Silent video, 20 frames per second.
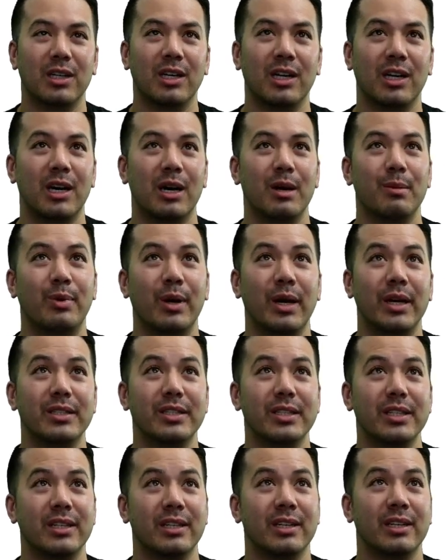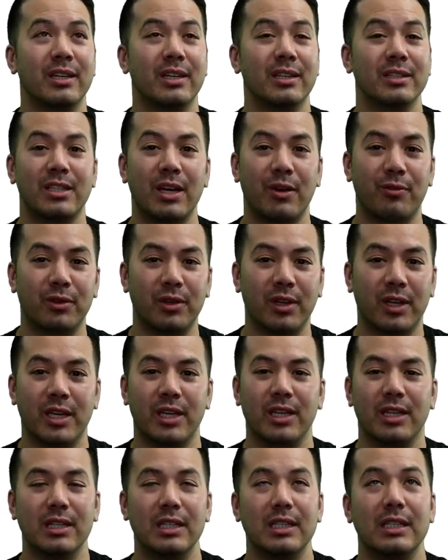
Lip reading: but definitely